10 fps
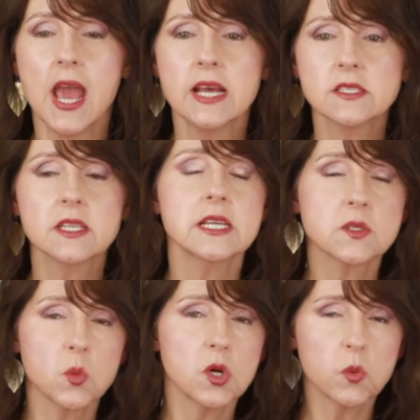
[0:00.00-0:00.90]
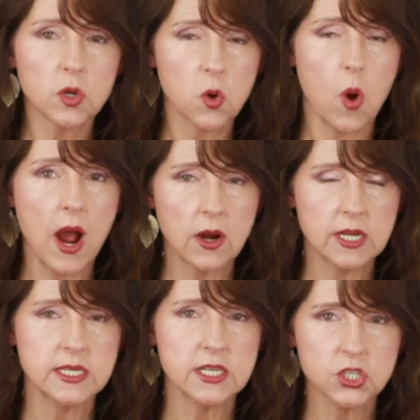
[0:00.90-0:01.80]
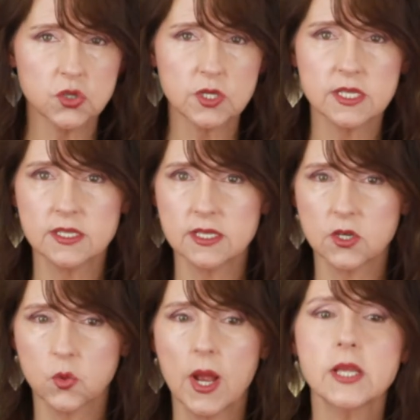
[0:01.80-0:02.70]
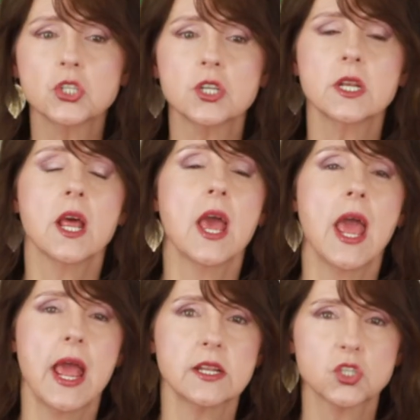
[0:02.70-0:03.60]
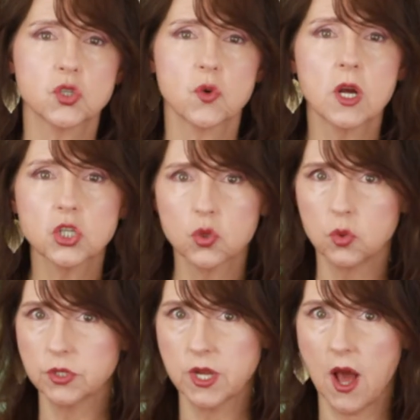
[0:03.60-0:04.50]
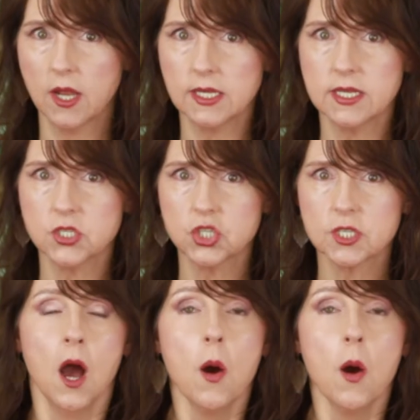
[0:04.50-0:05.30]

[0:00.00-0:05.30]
as these will require additional consideration and structural knowledge.